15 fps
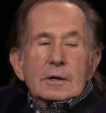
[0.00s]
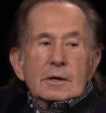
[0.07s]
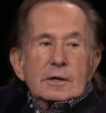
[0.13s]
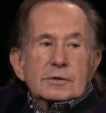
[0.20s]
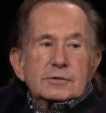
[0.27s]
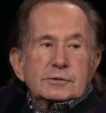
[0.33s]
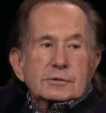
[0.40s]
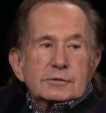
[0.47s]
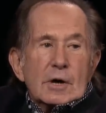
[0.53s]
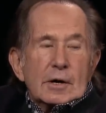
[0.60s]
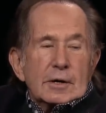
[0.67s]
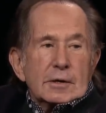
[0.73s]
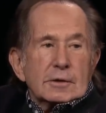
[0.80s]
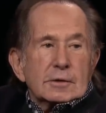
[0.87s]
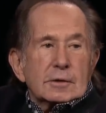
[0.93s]

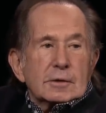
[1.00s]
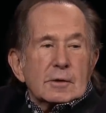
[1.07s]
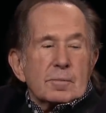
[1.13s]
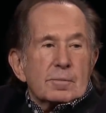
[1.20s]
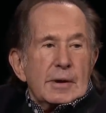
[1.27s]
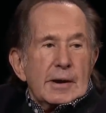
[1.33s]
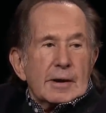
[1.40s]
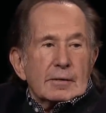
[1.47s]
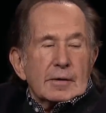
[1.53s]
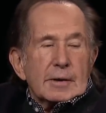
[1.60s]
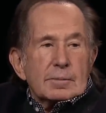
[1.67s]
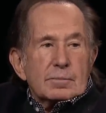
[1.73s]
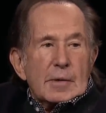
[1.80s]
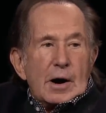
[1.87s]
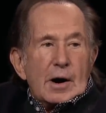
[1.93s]
study
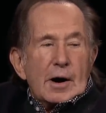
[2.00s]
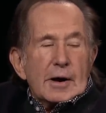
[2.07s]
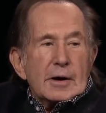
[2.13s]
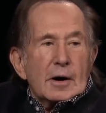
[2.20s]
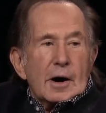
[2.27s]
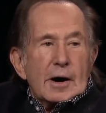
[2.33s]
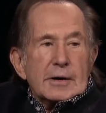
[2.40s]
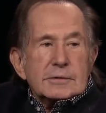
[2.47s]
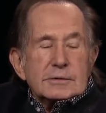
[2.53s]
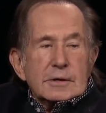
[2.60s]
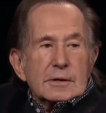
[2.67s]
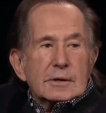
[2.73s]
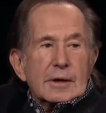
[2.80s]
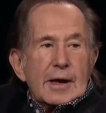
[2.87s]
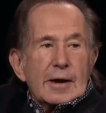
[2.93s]
comparing my
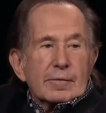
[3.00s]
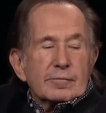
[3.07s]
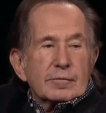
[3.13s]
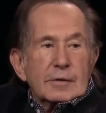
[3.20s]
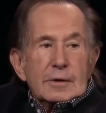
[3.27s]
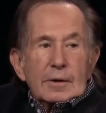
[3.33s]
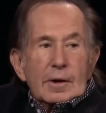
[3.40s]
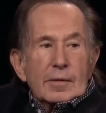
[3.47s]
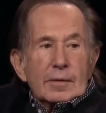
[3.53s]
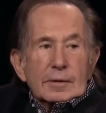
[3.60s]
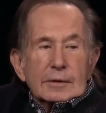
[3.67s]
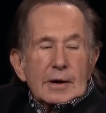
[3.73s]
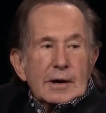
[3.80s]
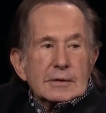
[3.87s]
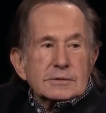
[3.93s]
idea to every other
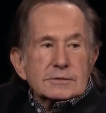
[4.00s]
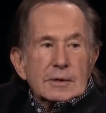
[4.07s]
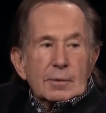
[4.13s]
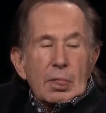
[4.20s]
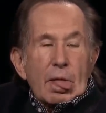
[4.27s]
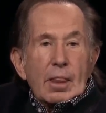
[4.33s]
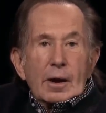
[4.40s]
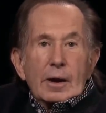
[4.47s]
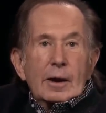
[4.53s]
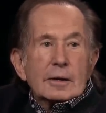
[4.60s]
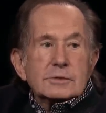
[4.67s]
concept so how, and